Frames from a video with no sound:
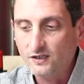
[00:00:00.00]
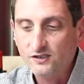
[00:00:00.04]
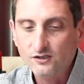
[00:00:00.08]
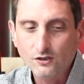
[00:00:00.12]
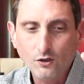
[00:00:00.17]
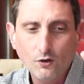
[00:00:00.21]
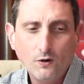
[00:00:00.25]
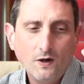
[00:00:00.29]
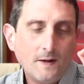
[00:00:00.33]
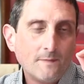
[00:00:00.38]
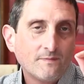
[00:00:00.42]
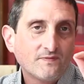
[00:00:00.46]

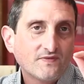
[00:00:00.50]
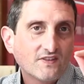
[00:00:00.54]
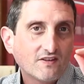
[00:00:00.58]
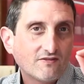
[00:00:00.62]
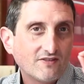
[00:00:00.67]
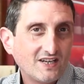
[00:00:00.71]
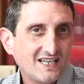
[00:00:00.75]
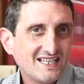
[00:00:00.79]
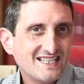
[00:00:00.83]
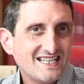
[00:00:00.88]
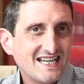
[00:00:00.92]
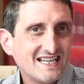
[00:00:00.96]
So
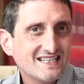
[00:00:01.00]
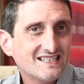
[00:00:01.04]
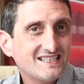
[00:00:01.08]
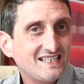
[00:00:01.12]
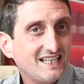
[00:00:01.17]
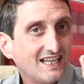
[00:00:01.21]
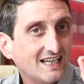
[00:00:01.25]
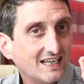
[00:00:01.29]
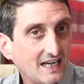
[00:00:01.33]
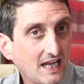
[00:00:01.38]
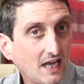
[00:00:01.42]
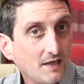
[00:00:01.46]

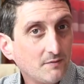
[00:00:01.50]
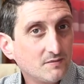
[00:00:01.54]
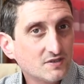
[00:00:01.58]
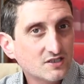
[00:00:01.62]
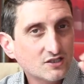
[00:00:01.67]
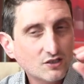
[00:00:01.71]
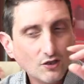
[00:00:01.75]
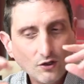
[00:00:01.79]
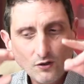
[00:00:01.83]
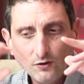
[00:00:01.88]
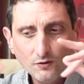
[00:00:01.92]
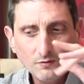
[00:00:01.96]
fantastic
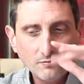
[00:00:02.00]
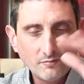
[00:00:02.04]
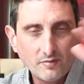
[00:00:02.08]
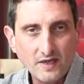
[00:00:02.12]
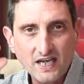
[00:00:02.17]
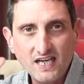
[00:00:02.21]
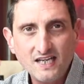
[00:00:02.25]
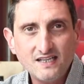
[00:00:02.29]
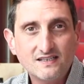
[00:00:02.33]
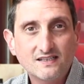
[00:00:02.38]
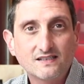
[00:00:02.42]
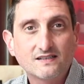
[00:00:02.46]
limestone
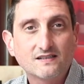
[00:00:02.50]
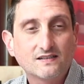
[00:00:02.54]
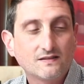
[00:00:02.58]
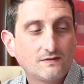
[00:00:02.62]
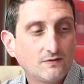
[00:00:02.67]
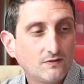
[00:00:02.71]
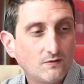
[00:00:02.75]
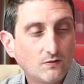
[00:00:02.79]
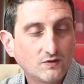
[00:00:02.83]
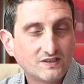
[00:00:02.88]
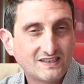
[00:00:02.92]
based